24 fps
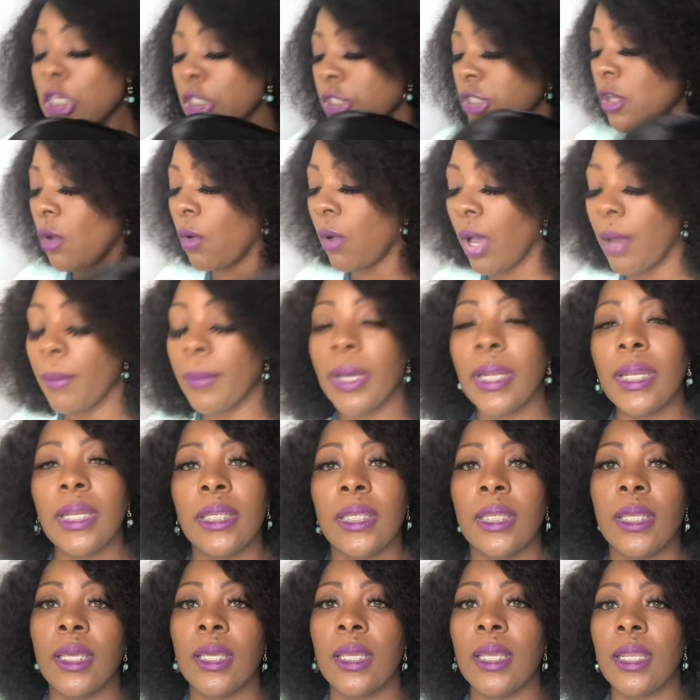So I'm going
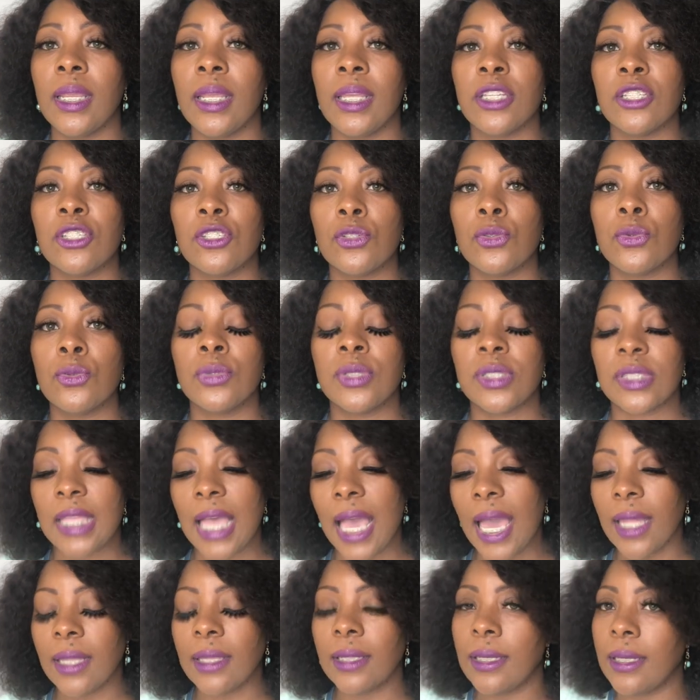to get into
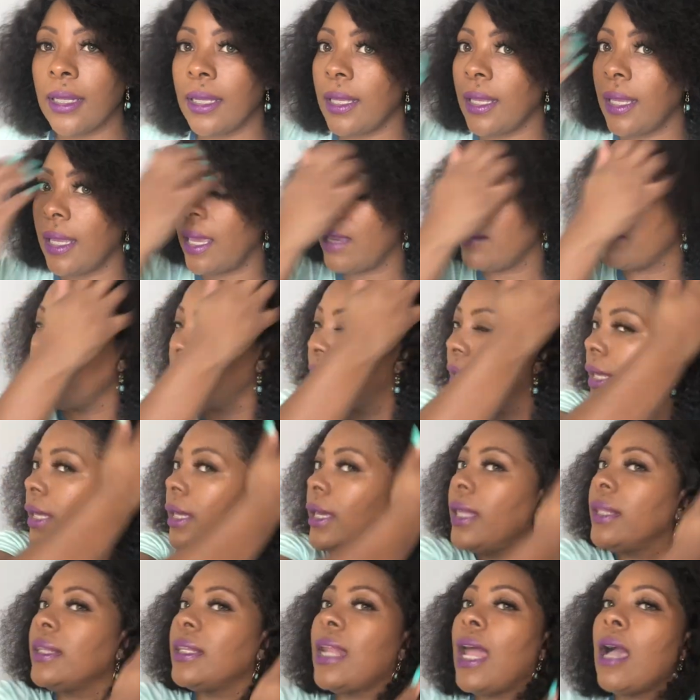styling it and
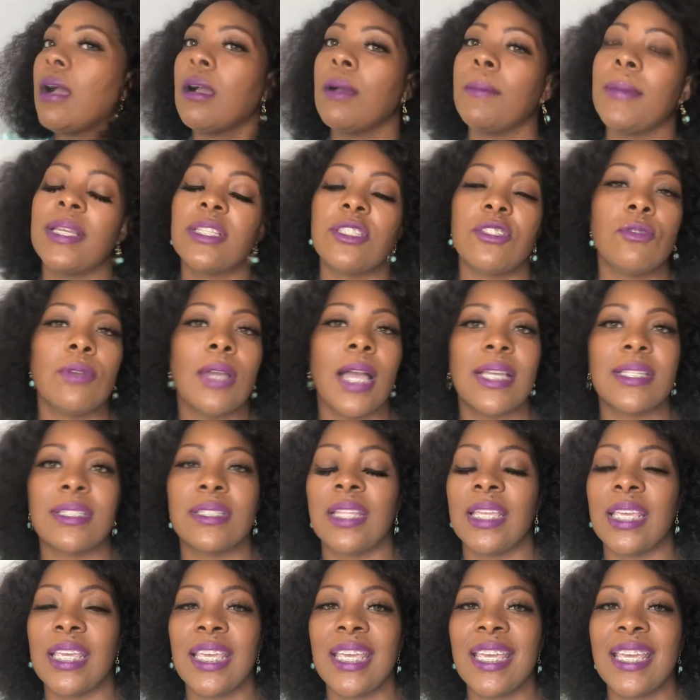everything. And then I'll come back to you guys
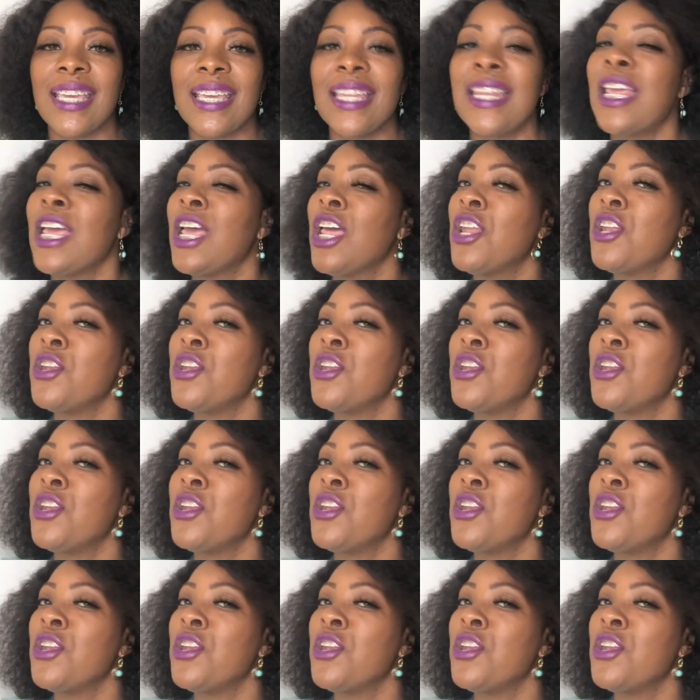at the end